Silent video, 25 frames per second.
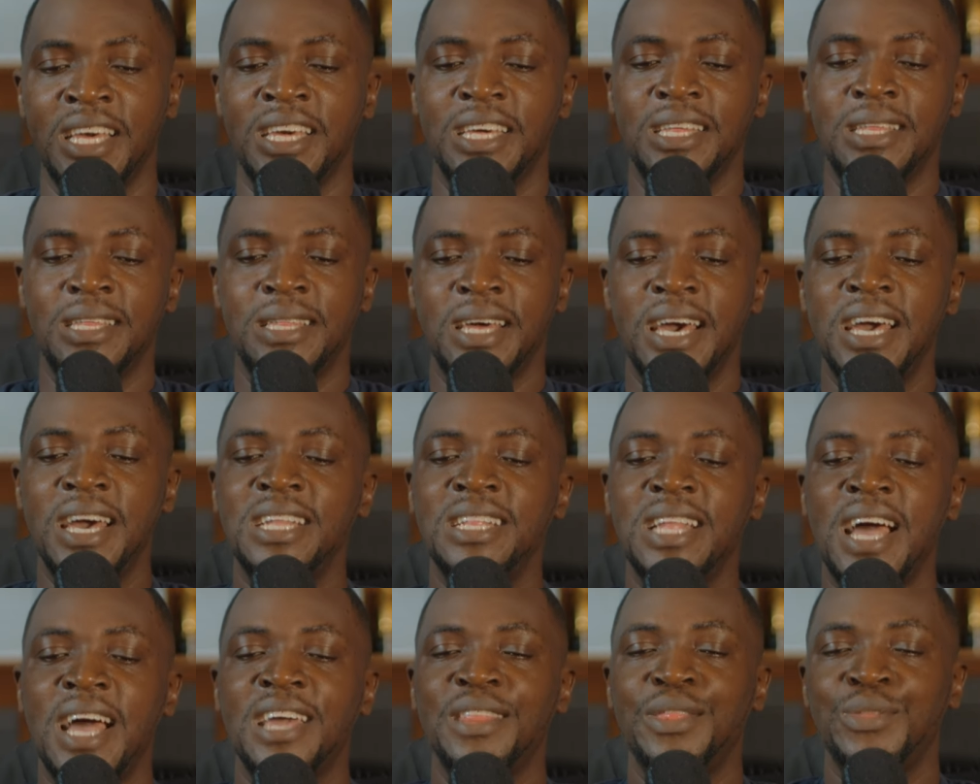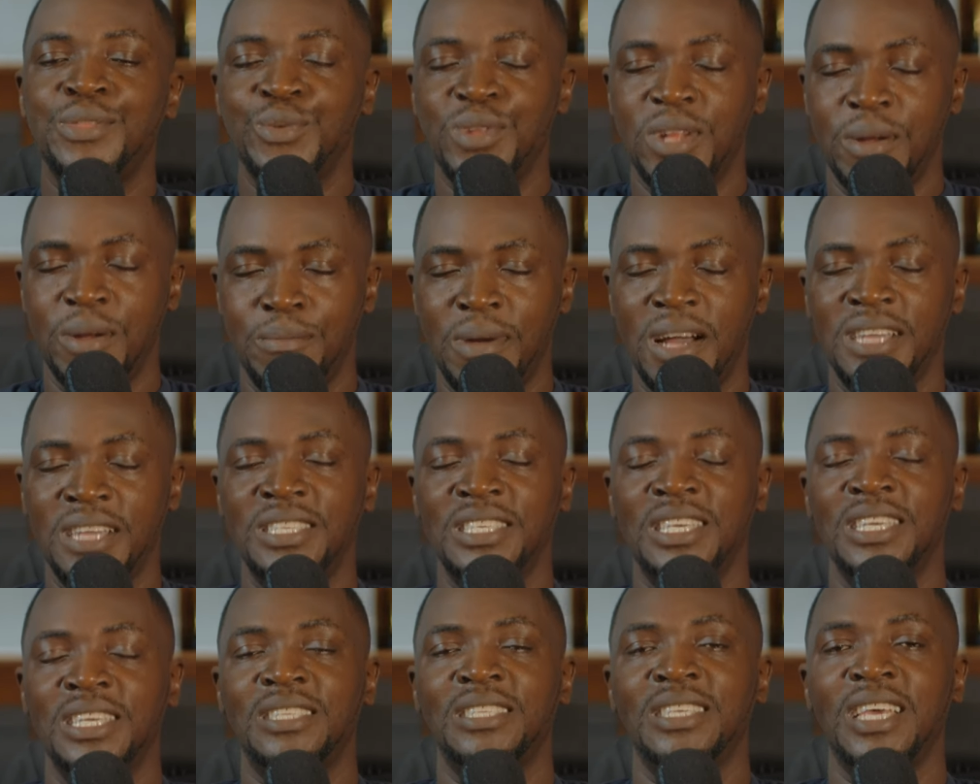Then I viewed the
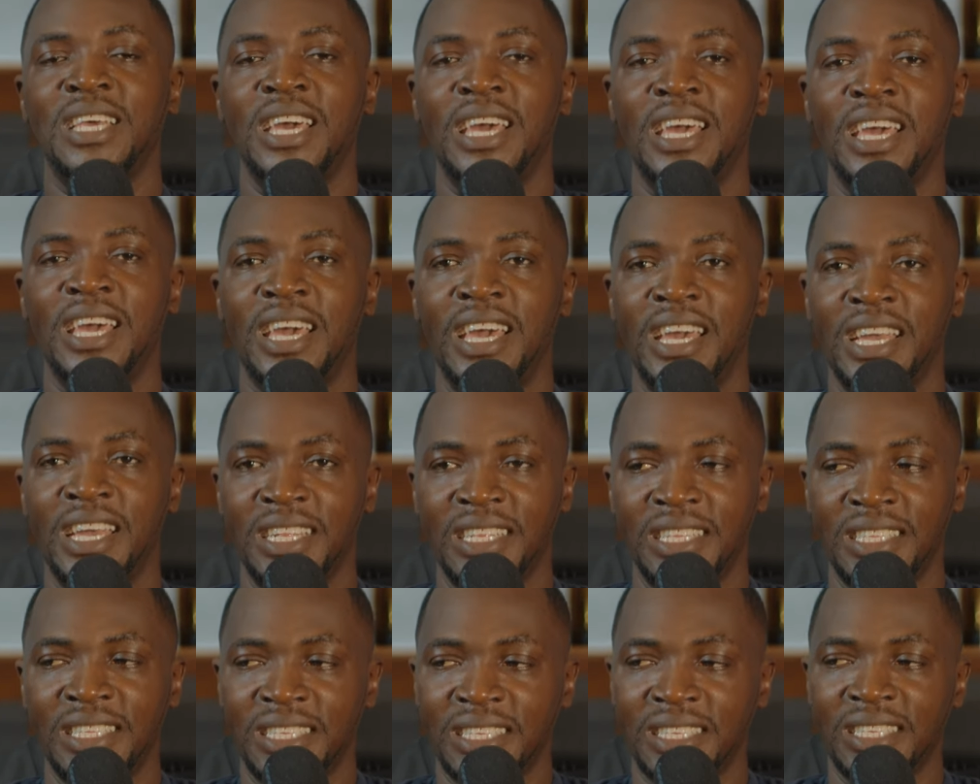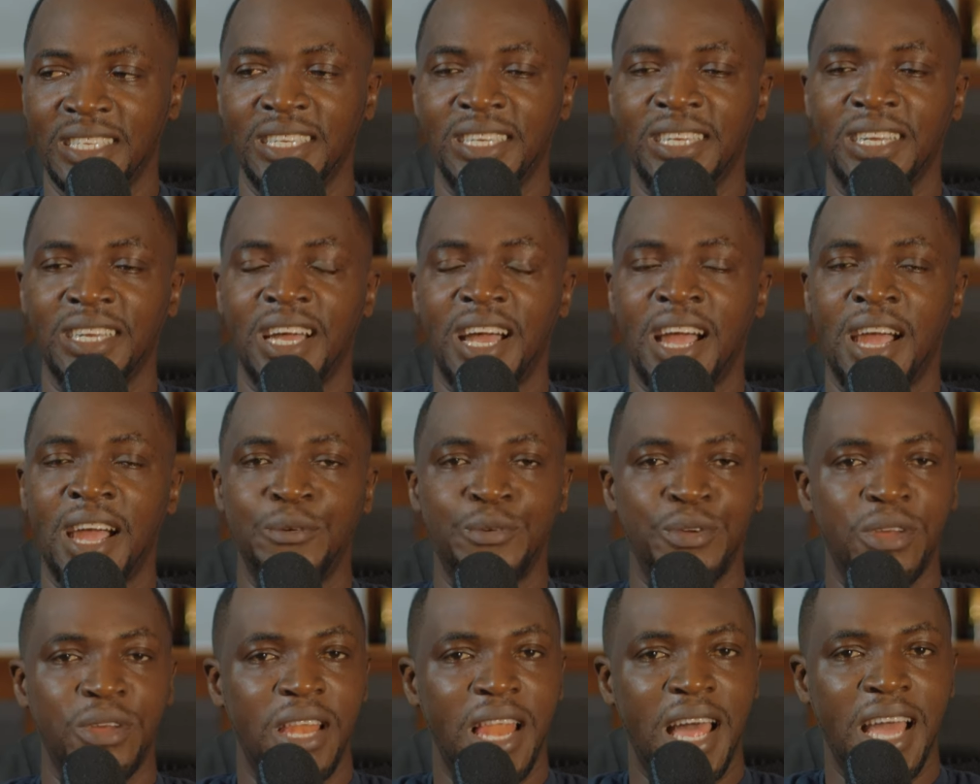budget and I
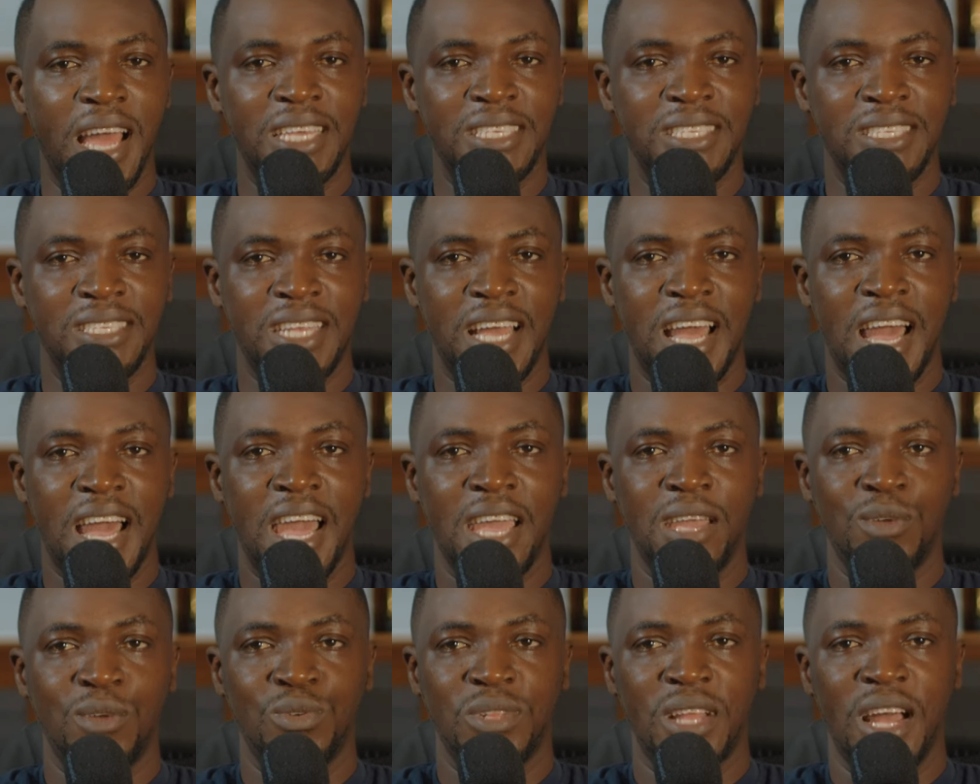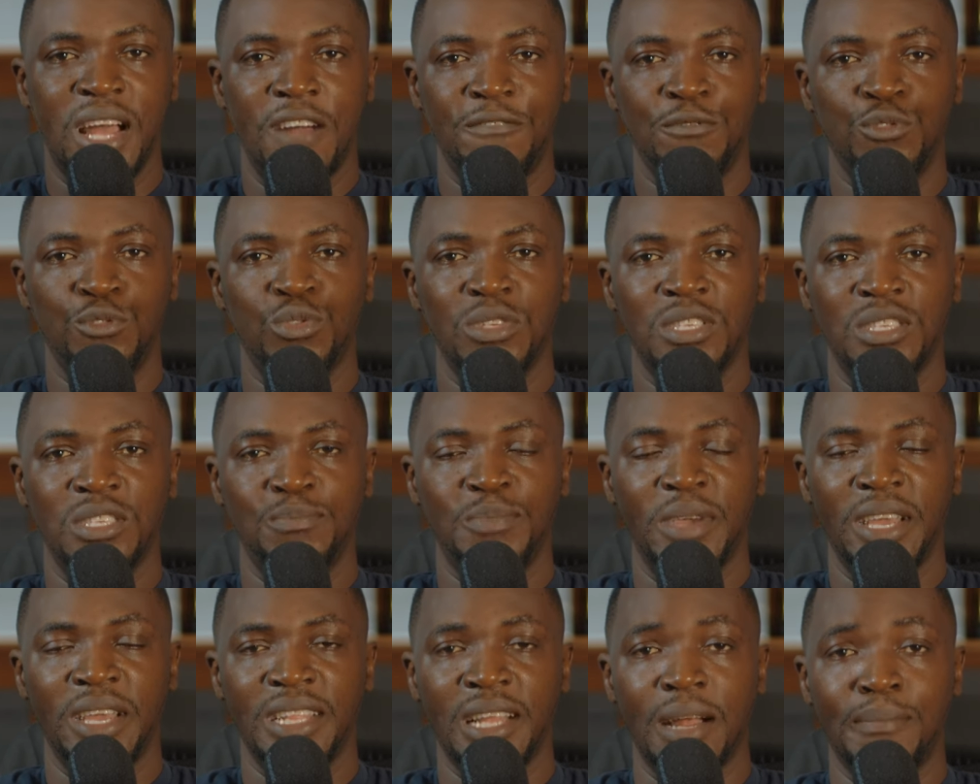realized I would have to
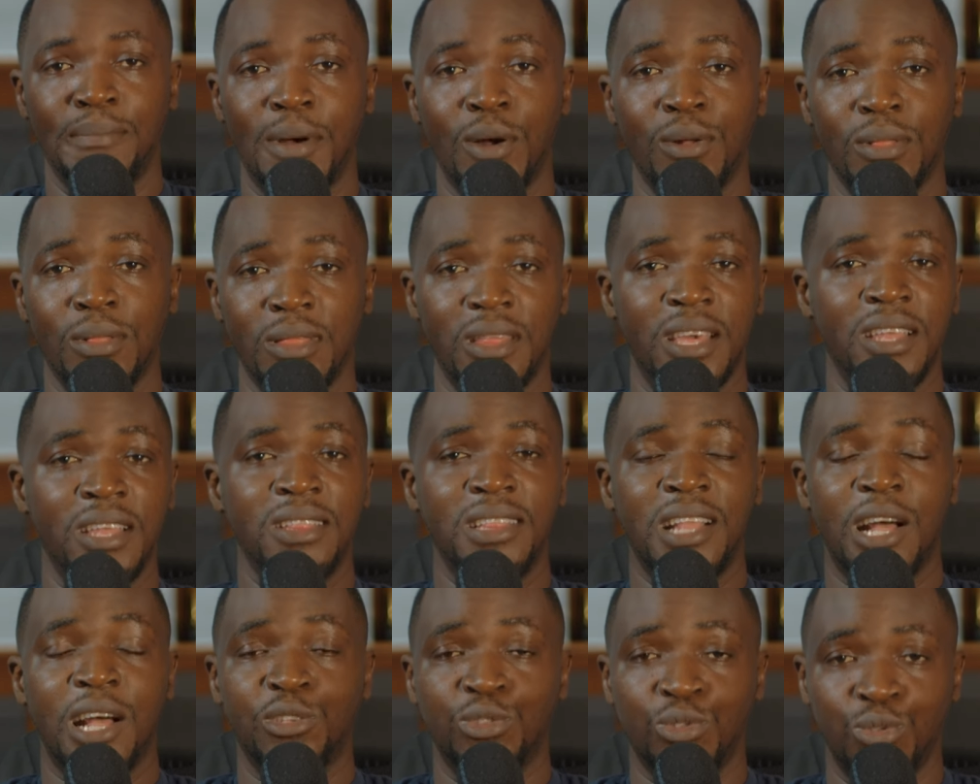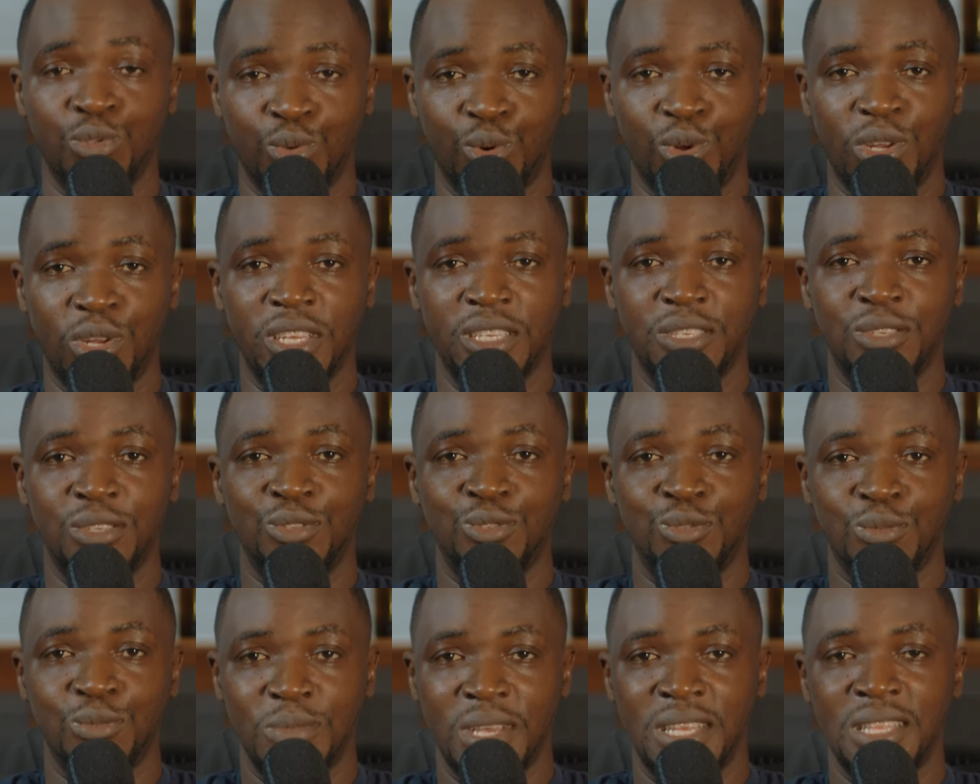spend about ten thousand
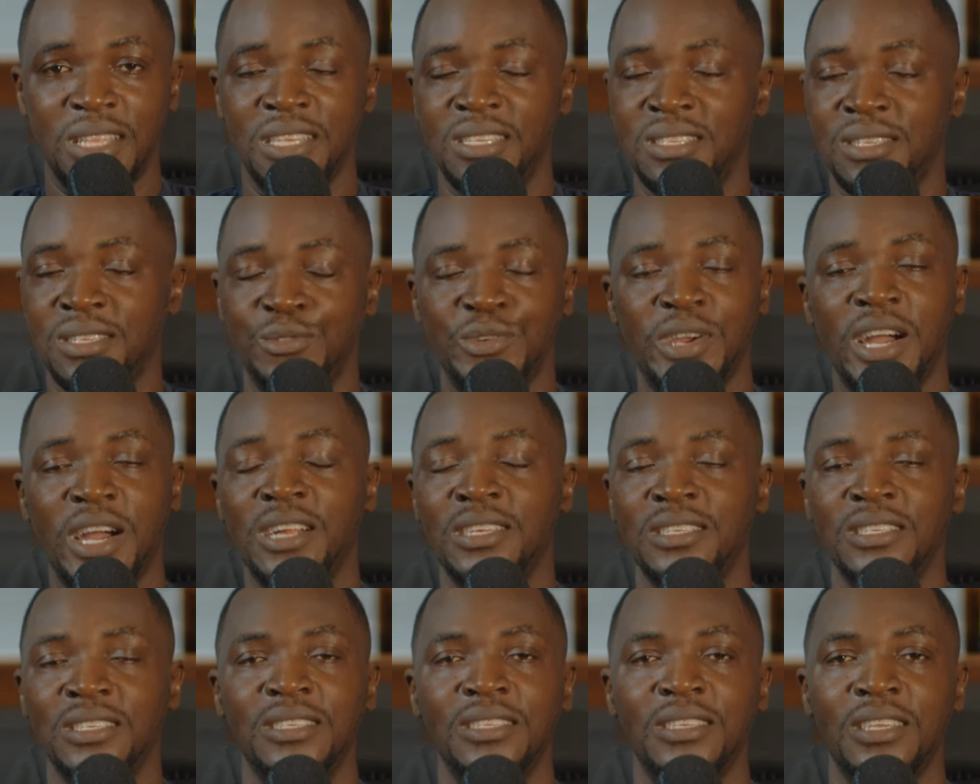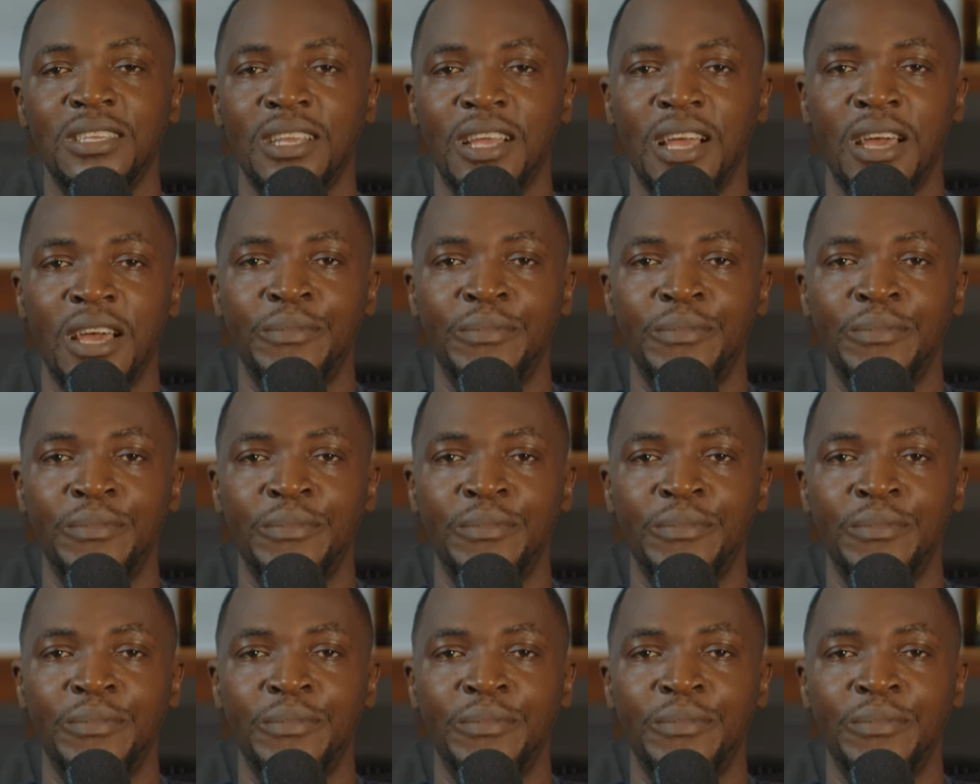dollars to make this a reality.